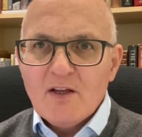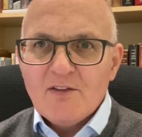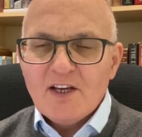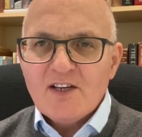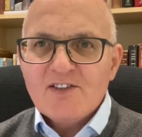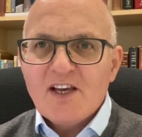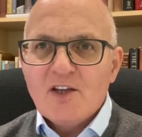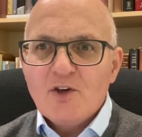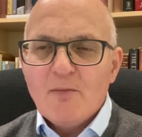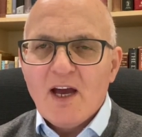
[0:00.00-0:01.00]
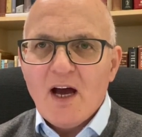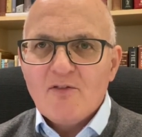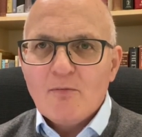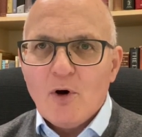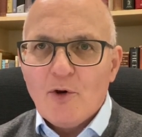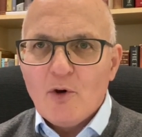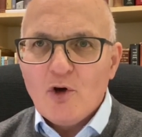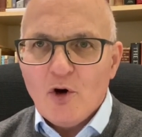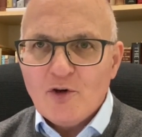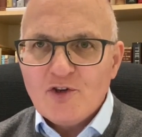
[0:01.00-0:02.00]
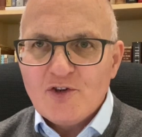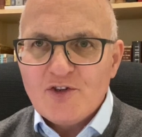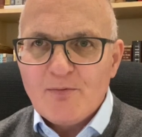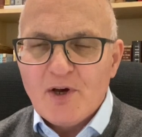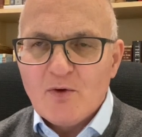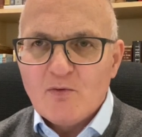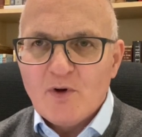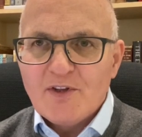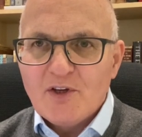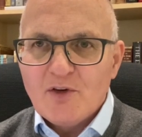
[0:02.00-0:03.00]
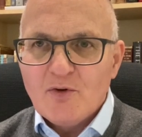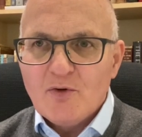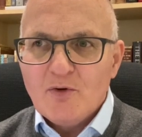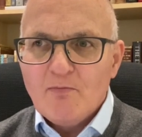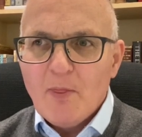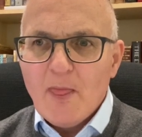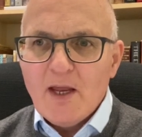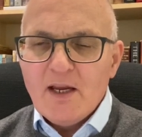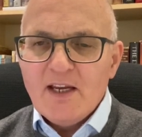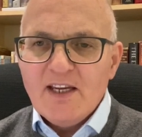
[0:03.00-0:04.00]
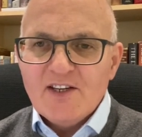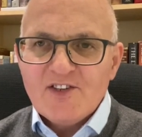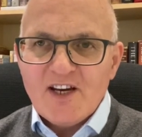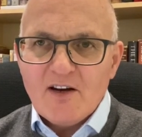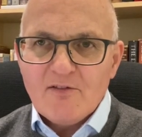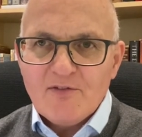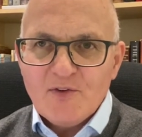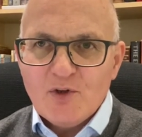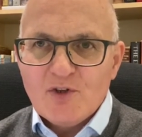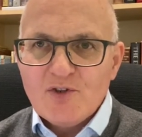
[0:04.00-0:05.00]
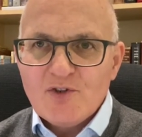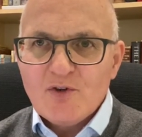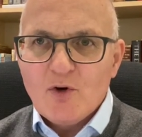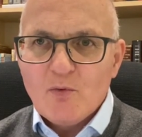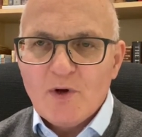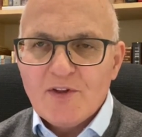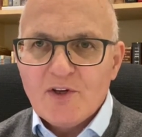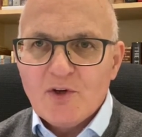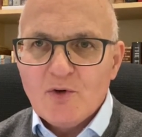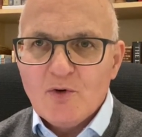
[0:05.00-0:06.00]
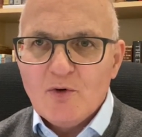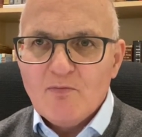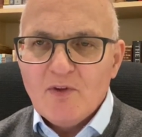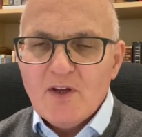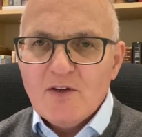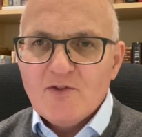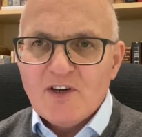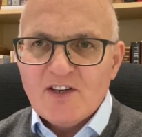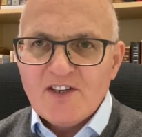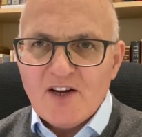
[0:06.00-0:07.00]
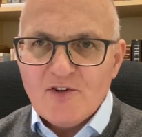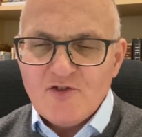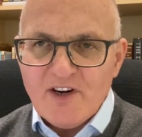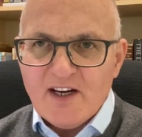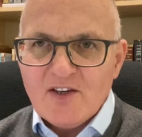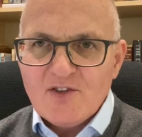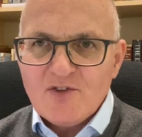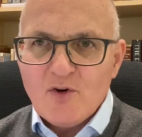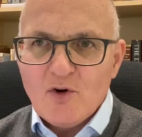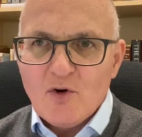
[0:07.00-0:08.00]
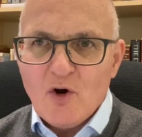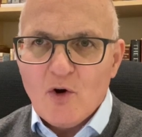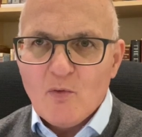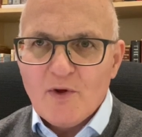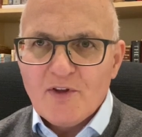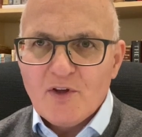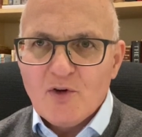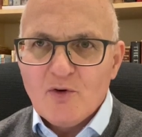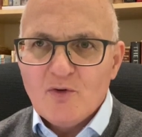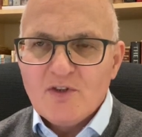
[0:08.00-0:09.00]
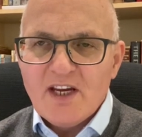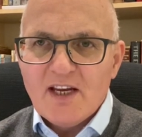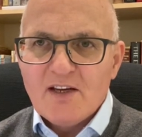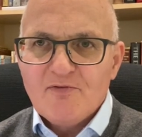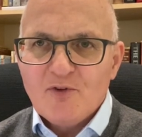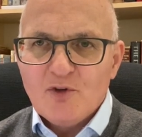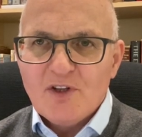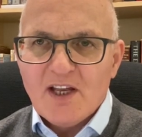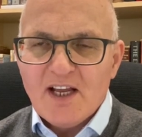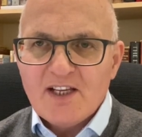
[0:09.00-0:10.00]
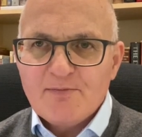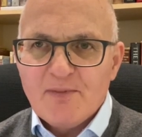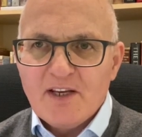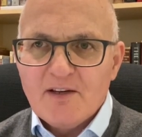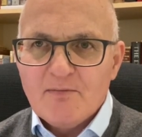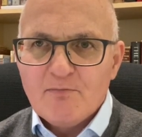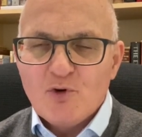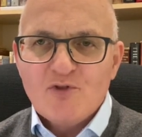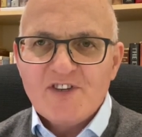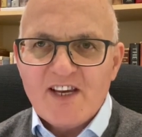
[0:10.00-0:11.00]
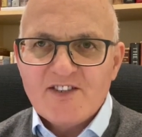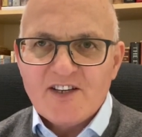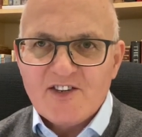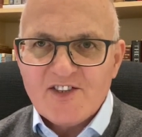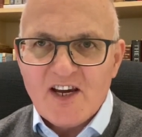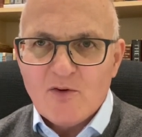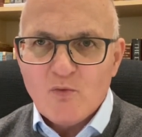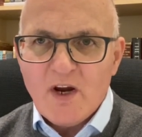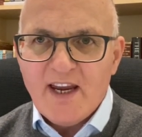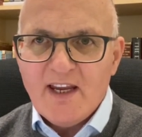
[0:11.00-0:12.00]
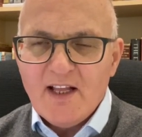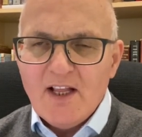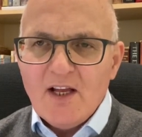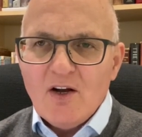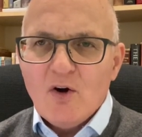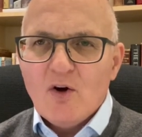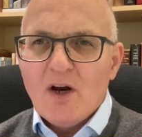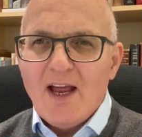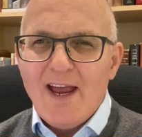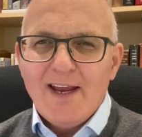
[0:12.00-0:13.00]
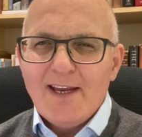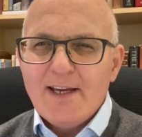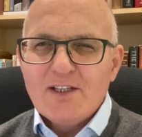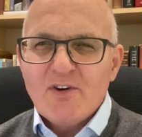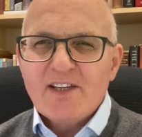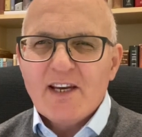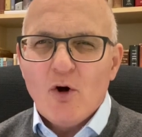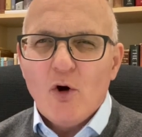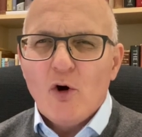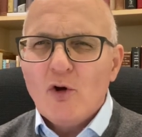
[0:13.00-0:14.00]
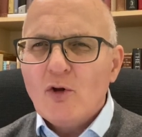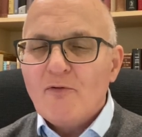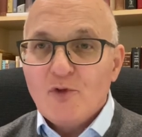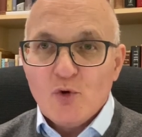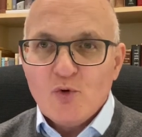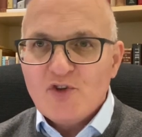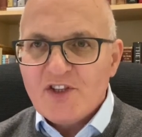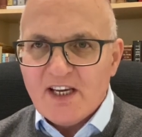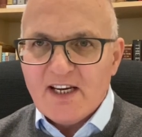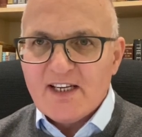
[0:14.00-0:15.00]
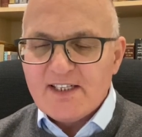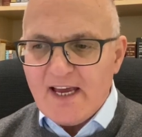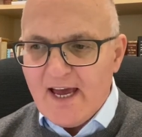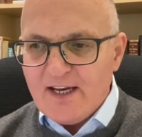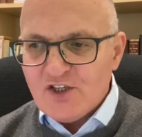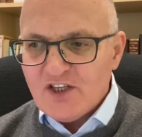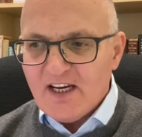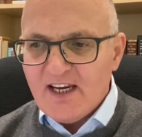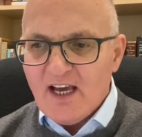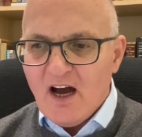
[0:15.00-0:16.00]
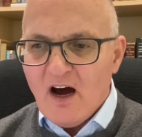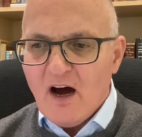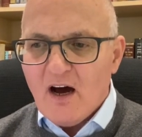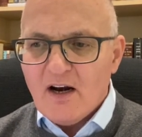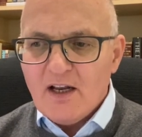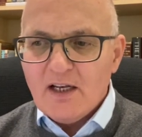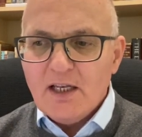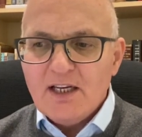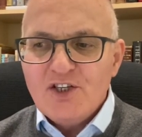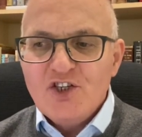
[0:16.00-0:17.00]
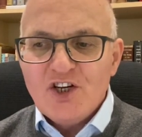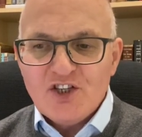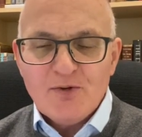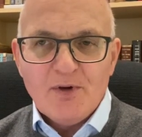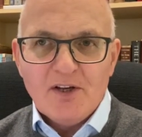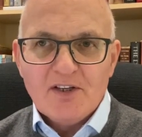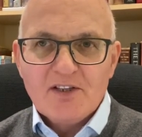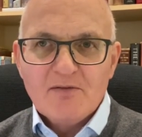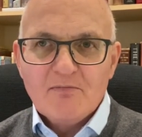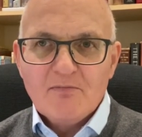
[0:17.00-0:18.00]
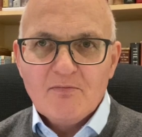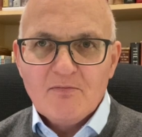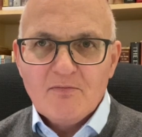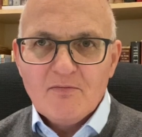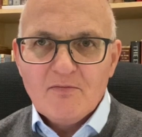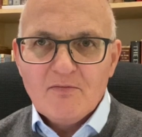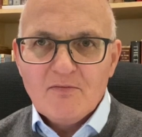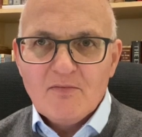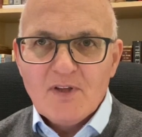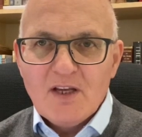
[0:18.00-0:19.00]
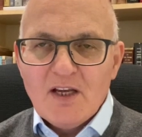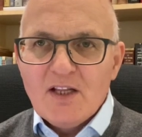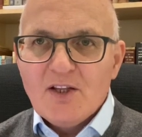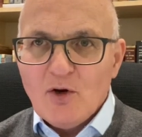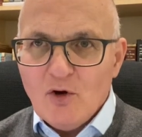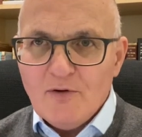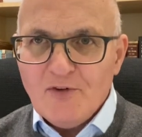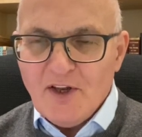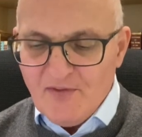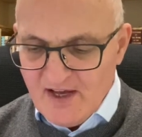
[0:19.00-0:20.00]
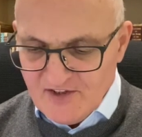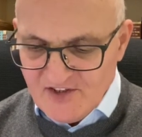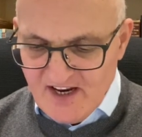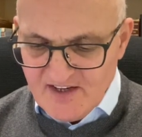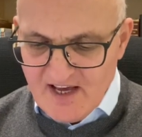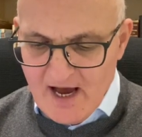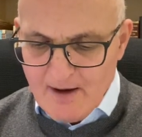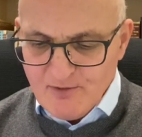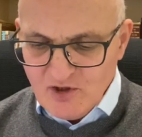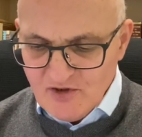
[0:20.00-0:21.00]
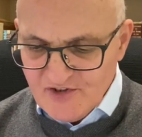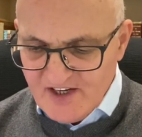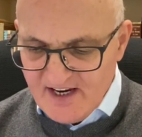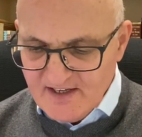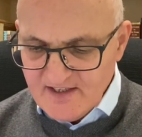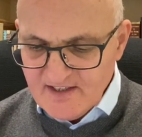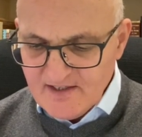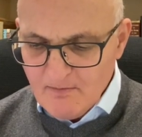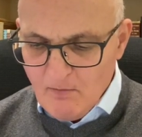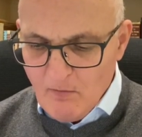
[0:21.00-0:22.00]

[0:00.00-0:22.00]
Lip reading: things that you might have a moral conscience about, whether you eat certain foods, or whether you drink certain drinks, or whether you take food that has been processed in a certain way, or he's really saying all of those things actually are legitimate. They're lawful in that absolute sense,